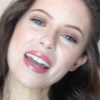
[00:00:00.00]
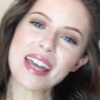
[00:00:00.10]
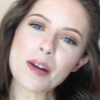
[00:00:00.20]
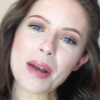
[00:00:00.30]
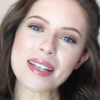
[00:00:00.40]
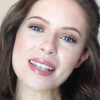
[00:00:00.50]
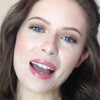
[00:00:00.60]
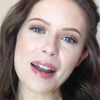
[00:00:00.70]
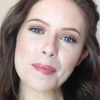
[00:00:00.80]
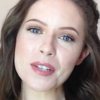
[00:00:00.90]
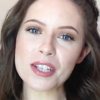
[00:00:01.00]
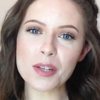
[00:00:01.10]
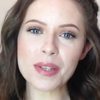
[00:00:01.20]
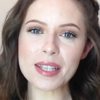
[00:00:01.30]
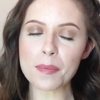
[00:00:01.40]
Anyways, I'm
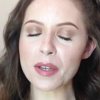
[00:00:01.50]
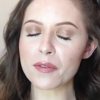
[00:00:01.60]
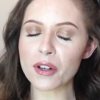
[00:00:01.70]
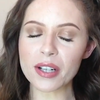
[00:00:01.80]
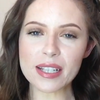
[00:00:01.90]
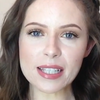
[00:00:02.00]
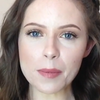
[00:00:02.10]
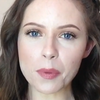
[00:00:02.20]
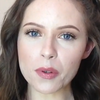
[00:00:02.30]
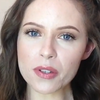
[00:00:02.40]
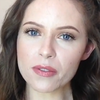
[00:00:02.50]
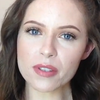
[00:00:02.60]
just doing something very simple,